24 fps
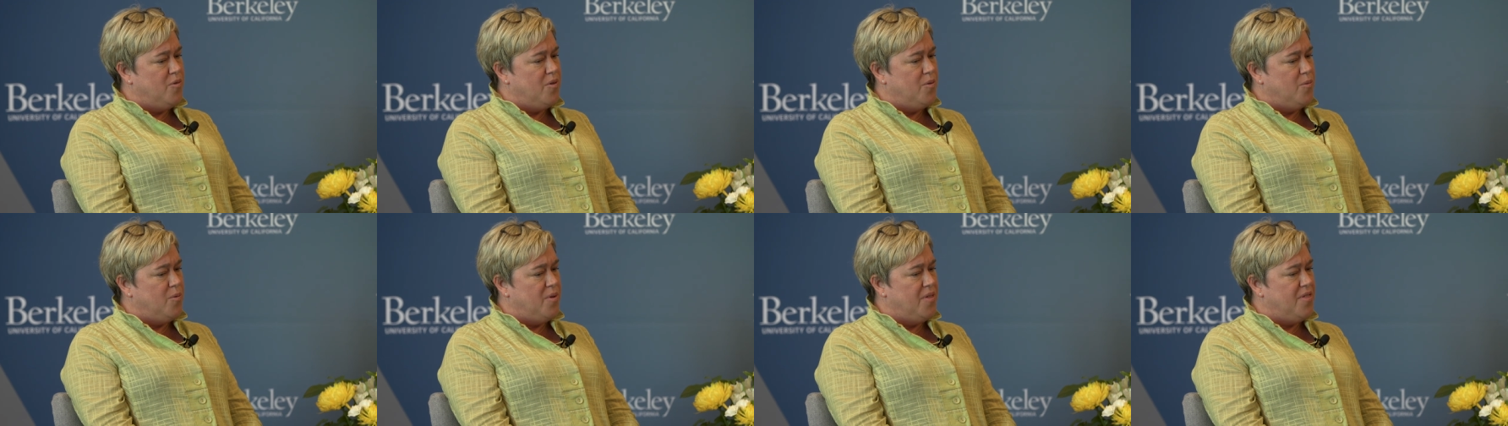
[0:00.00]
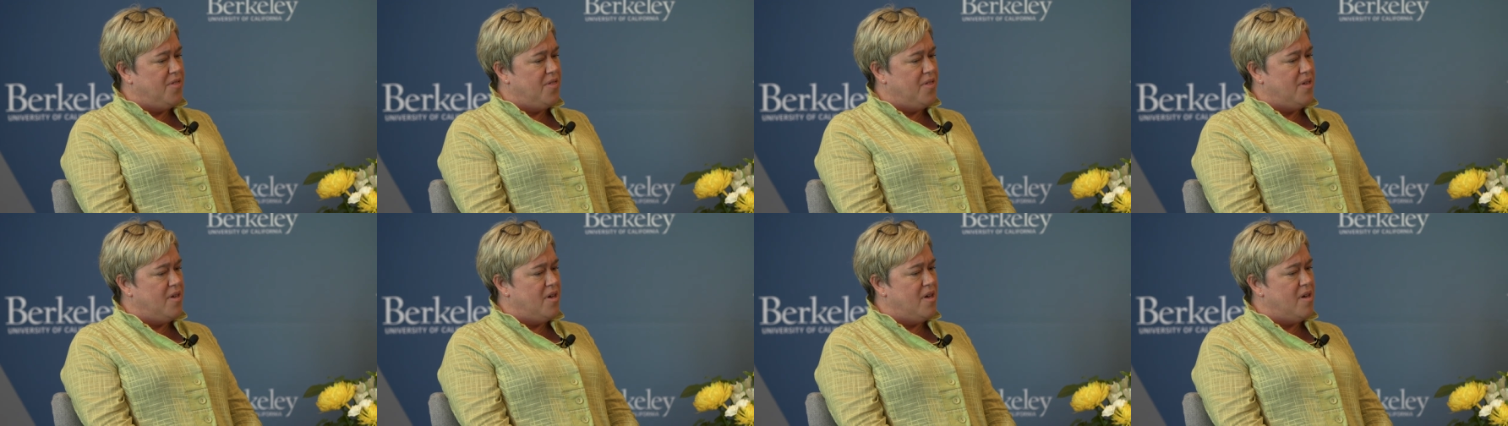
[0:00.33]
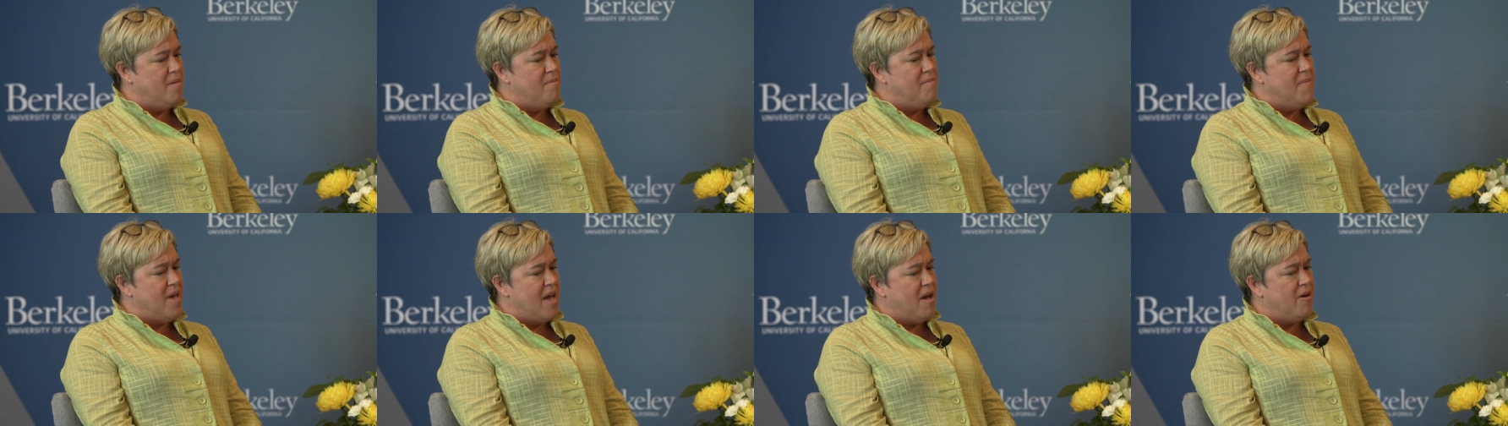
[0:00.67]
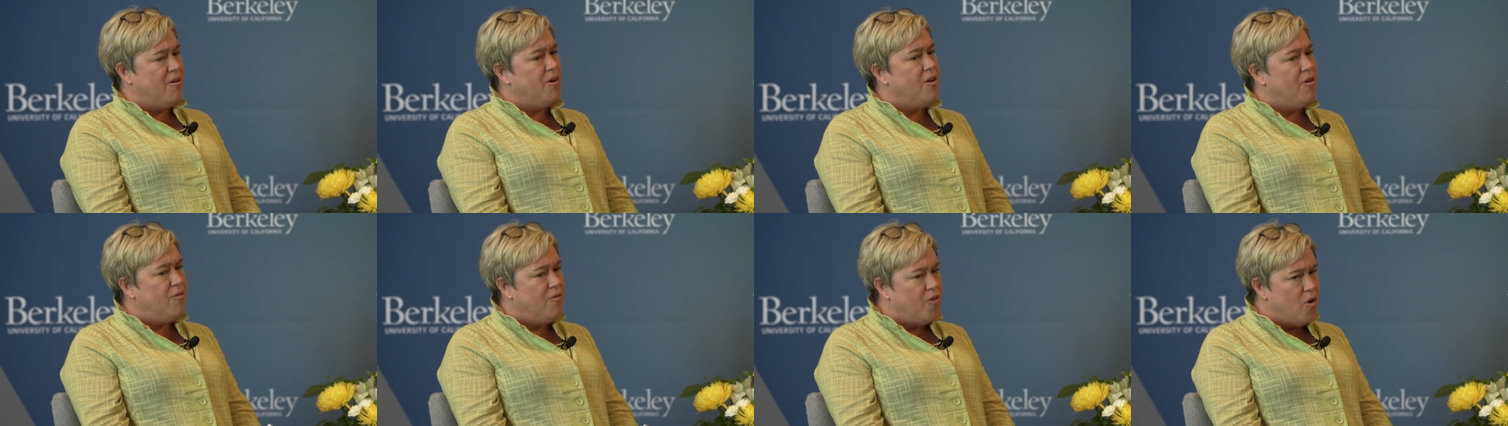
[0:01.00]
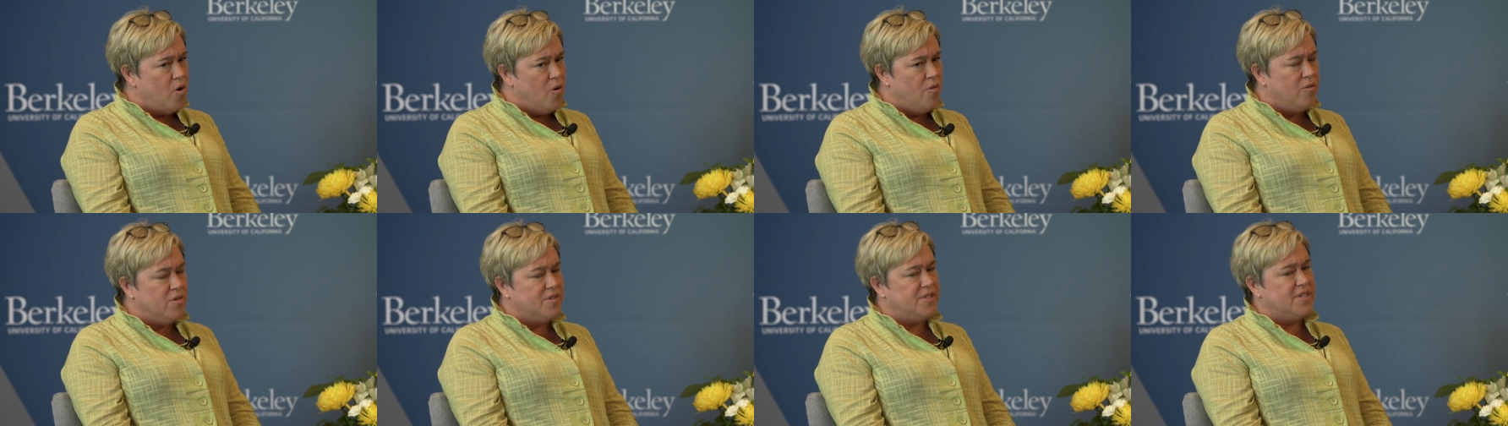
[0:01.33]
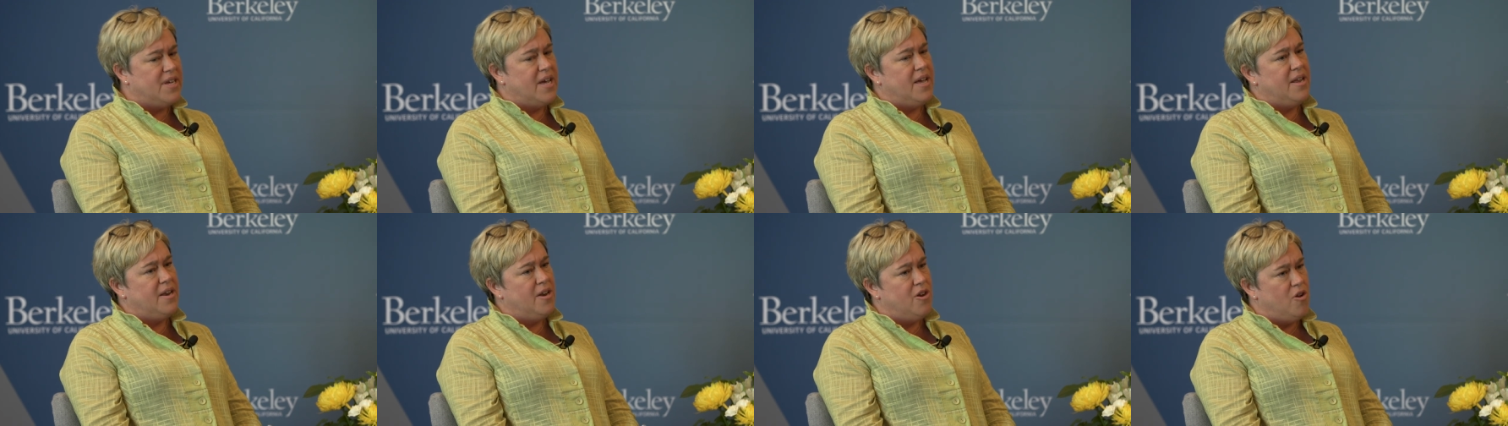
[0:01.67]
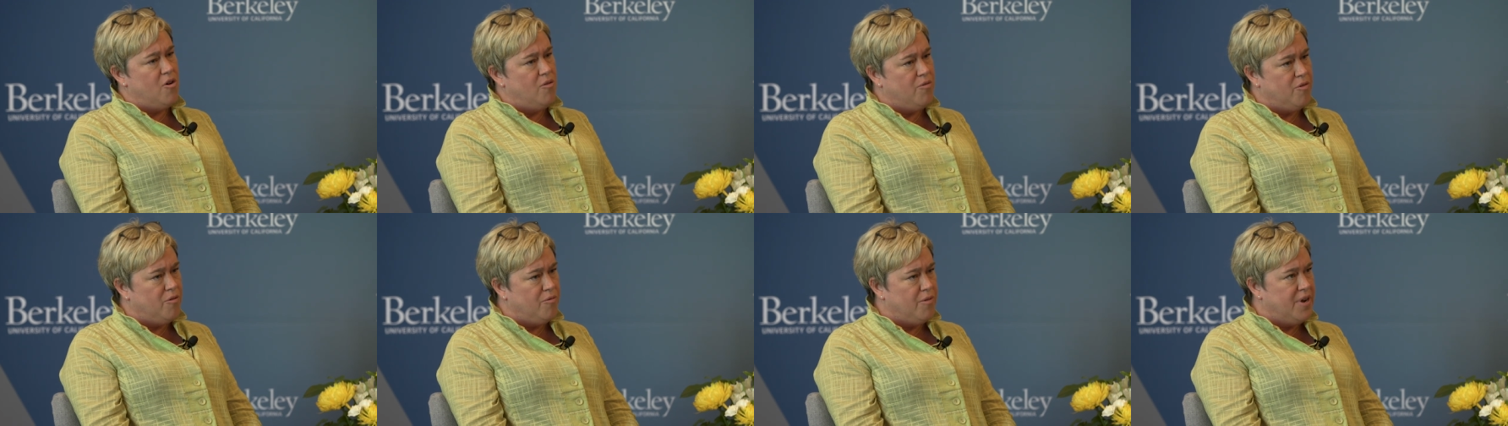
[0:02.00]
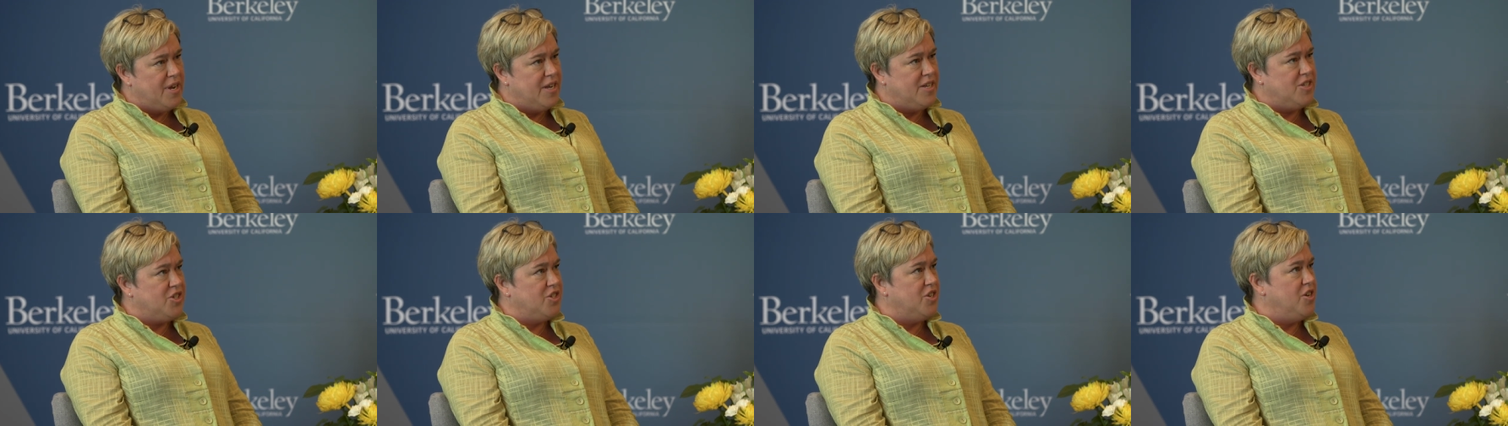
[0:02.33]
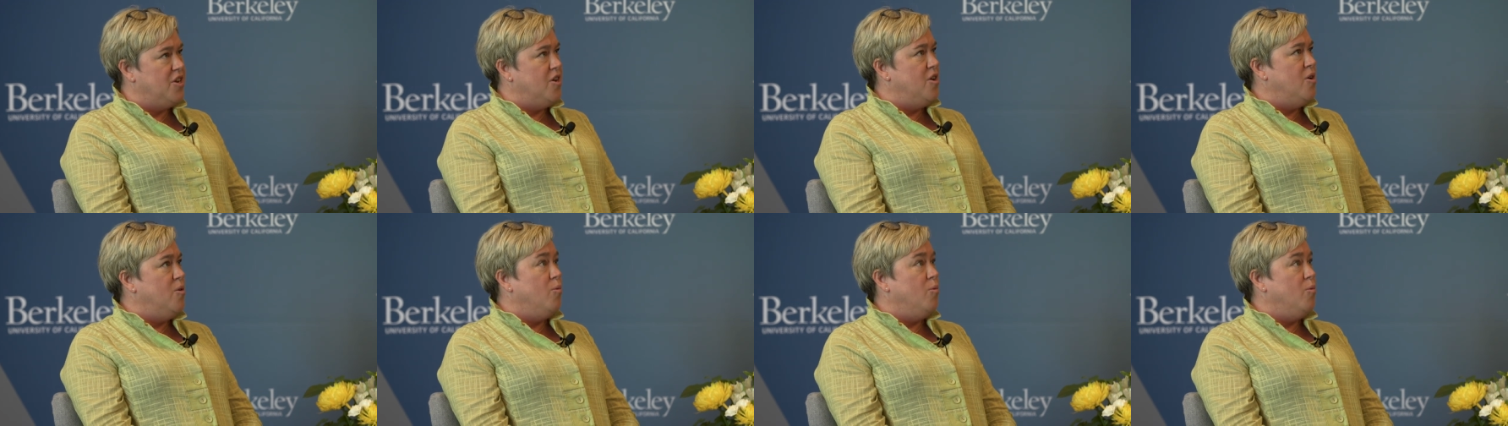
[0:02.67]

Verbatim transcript: with the amount of oversight and overreach.